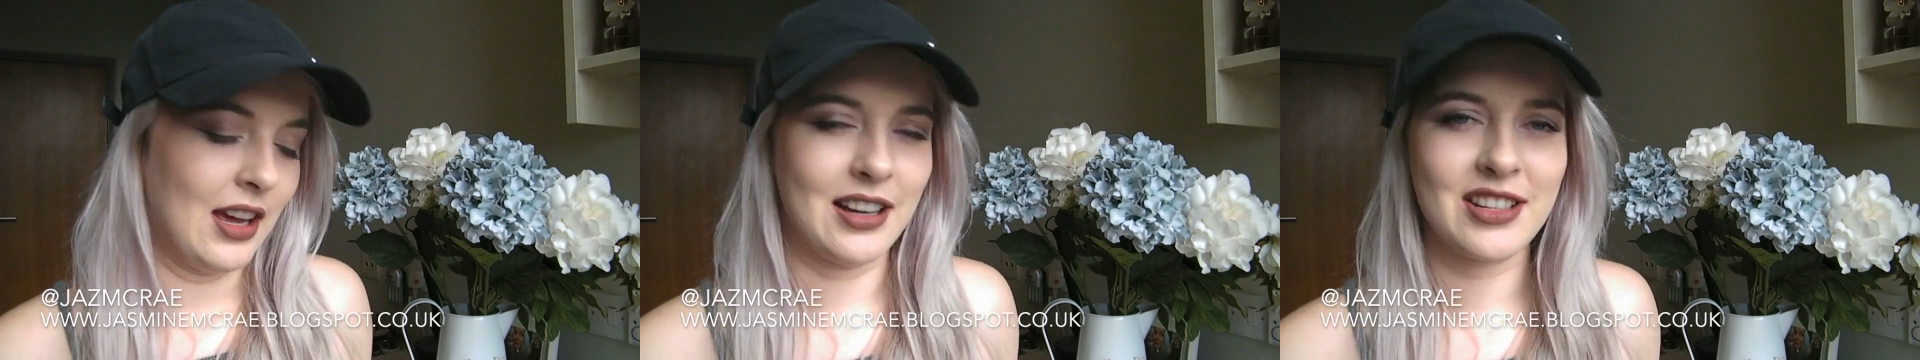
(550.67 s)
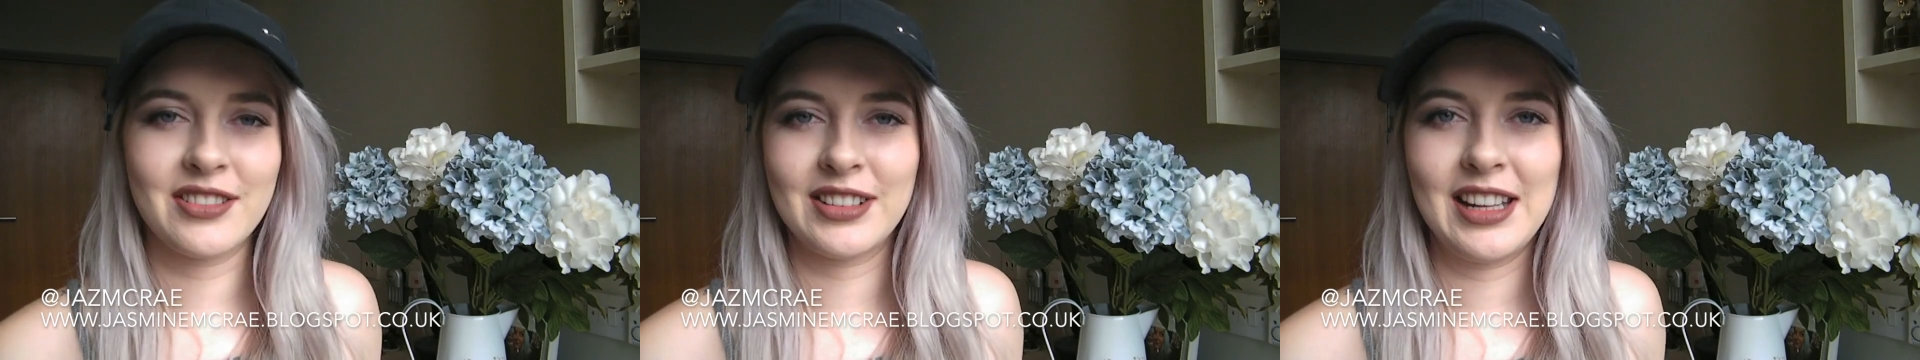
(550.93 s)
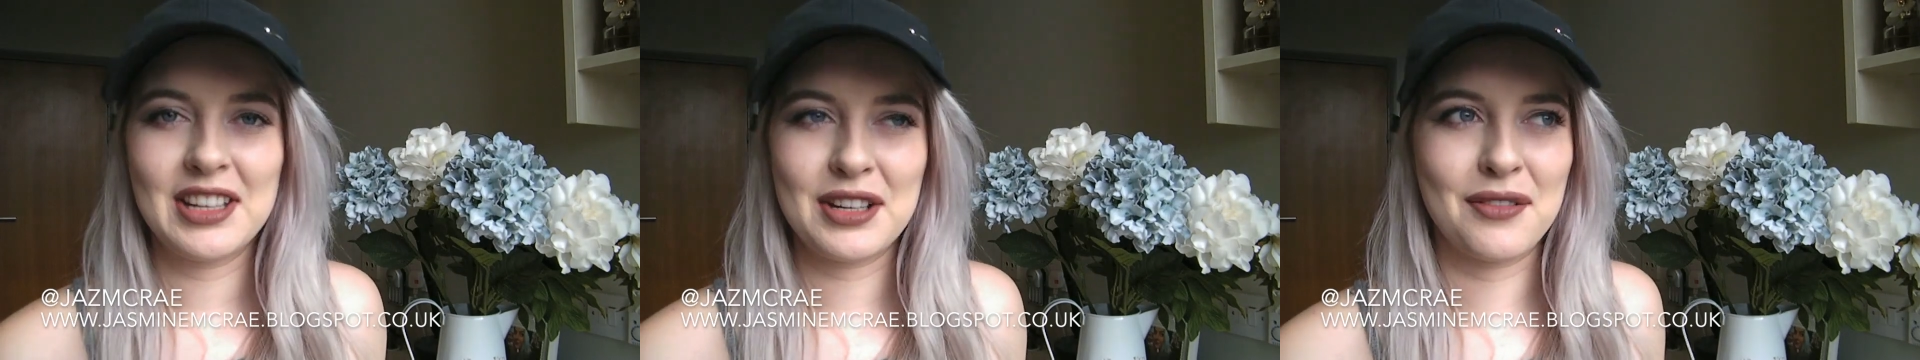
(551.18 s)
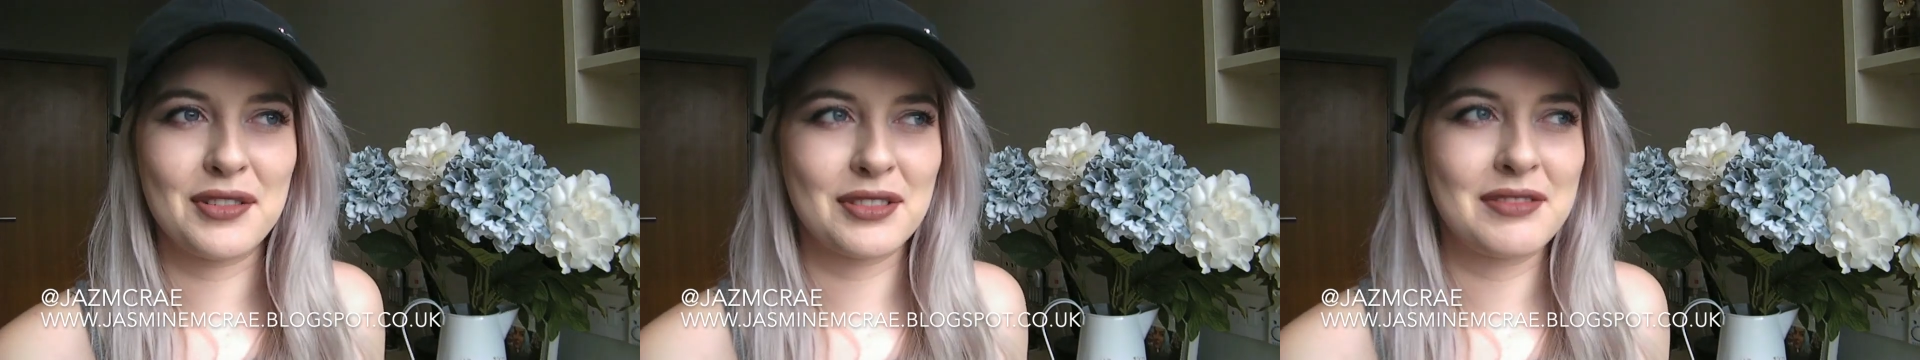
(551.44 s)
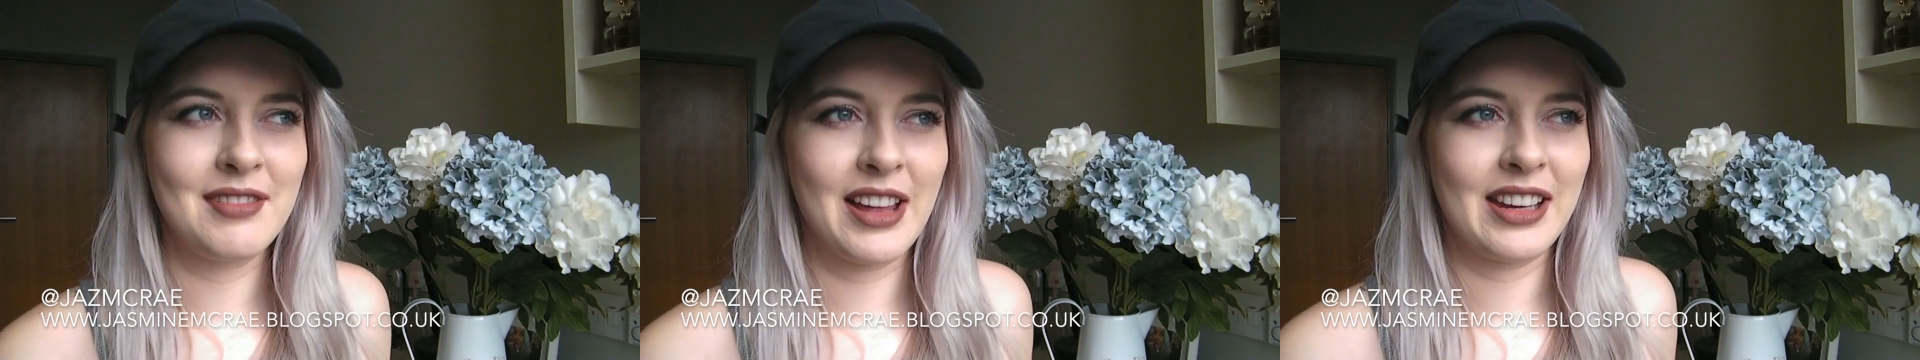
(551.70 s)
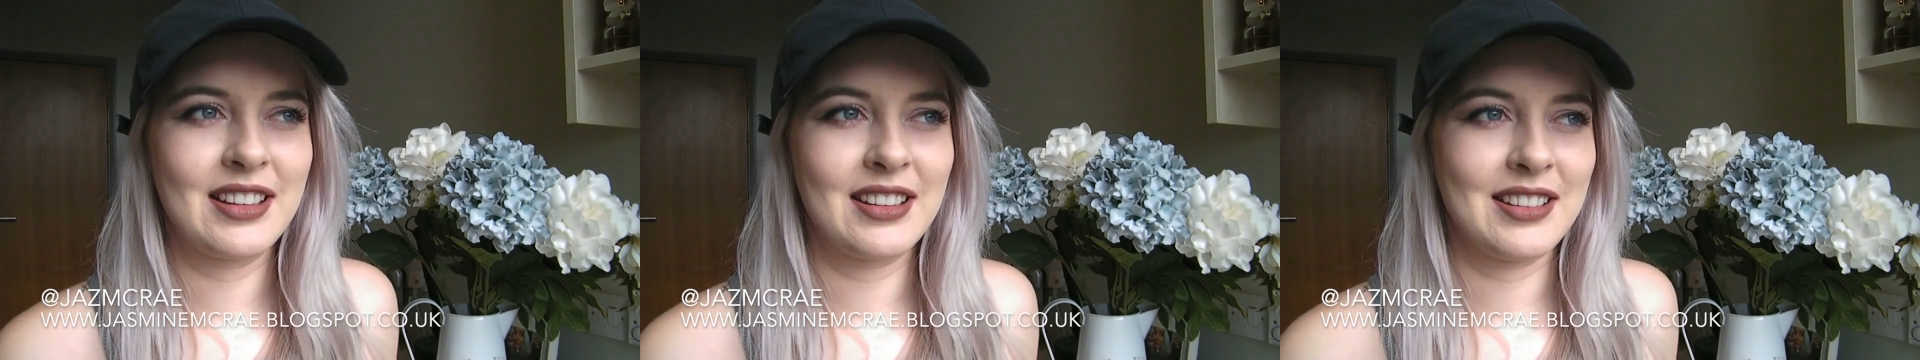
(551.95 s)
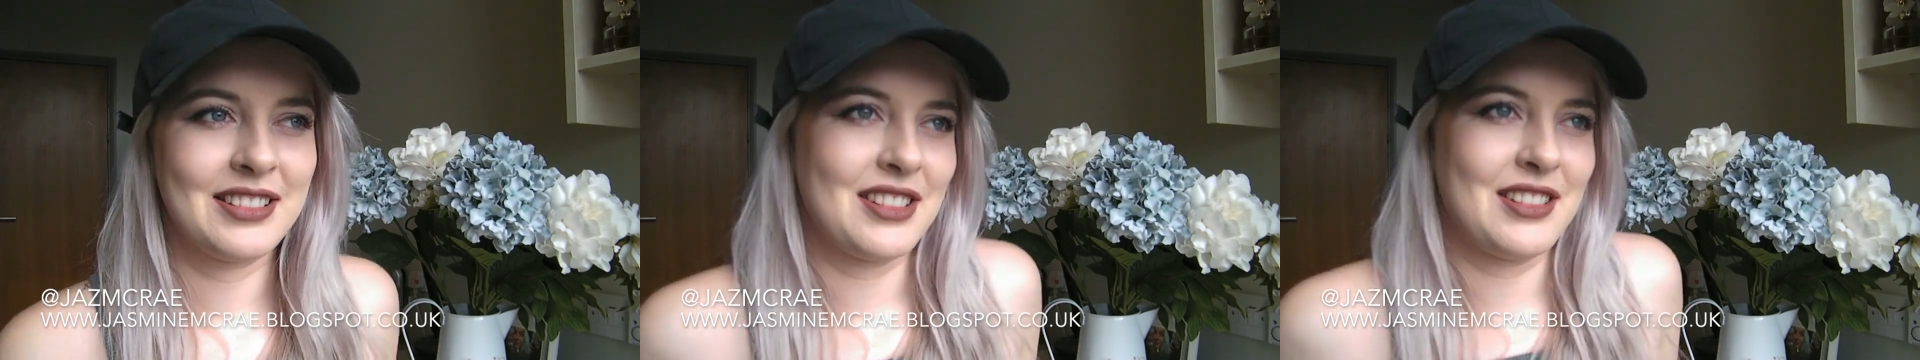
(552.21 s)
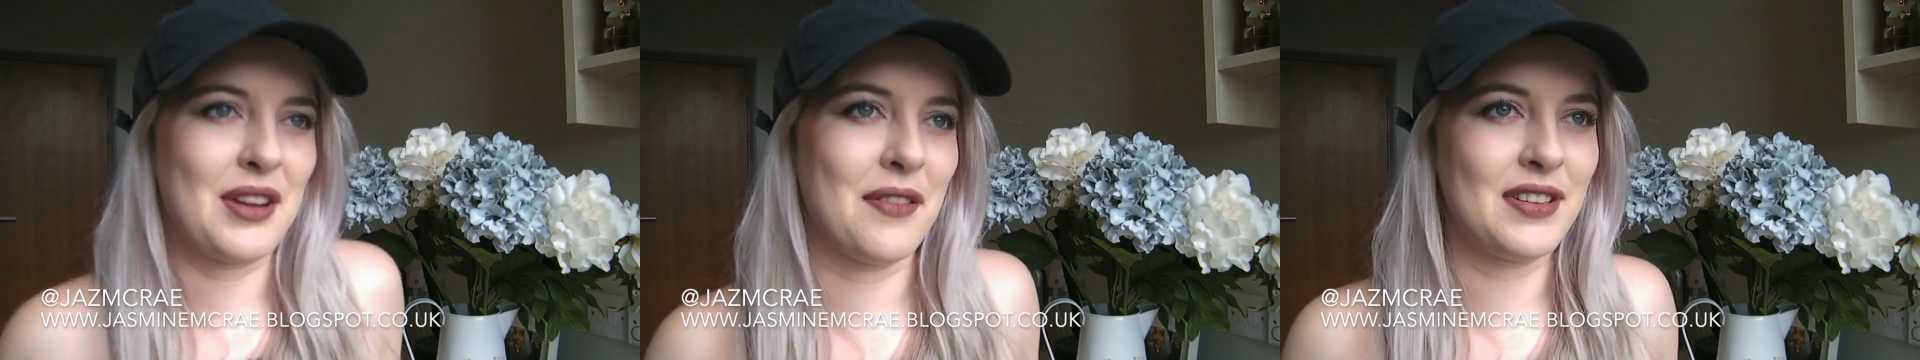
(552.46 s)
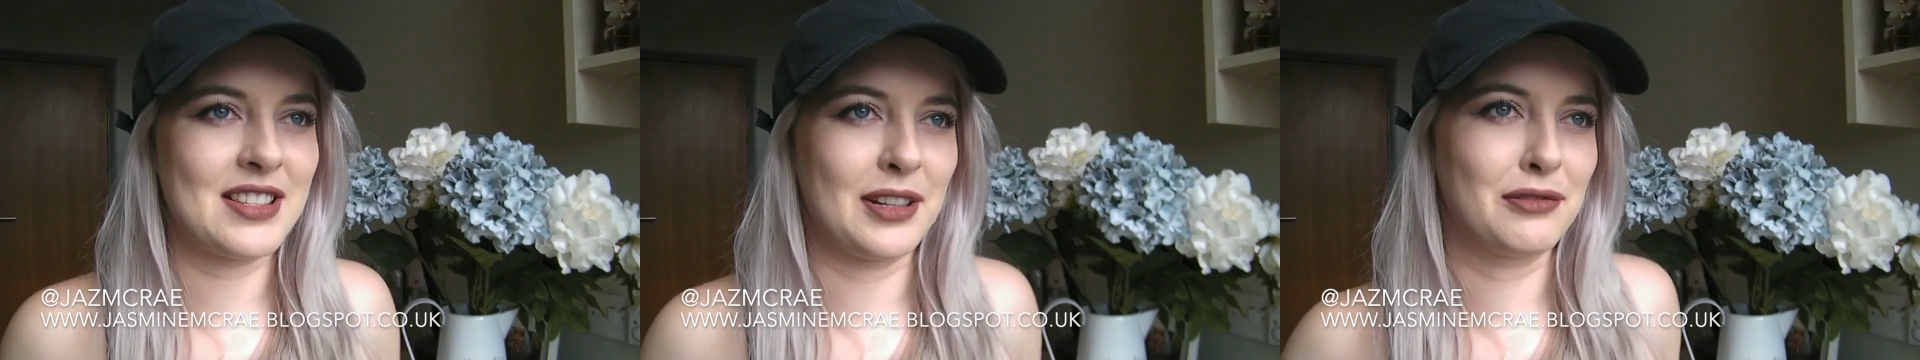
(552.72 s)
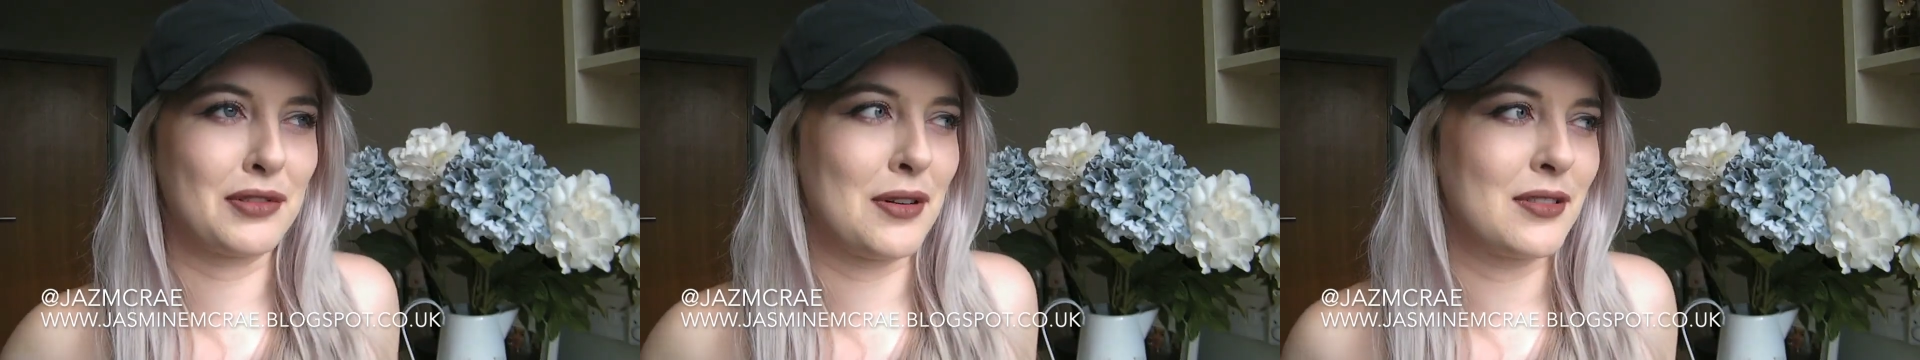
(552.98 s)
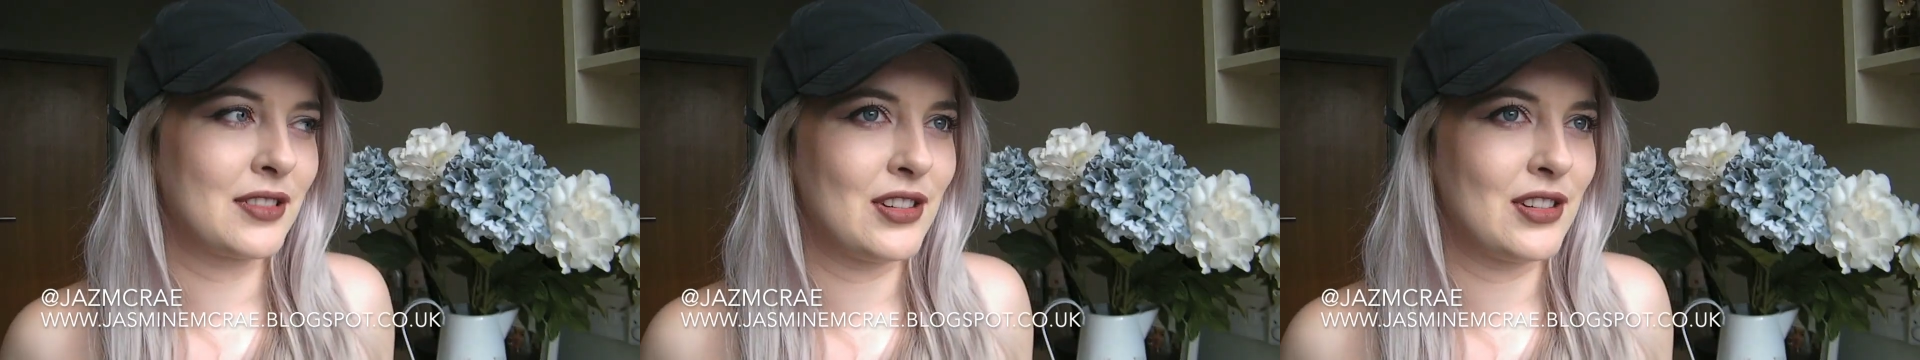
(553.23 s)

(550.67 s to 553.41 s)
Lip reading: I don't really know if you're like, I don't know if it's like wrong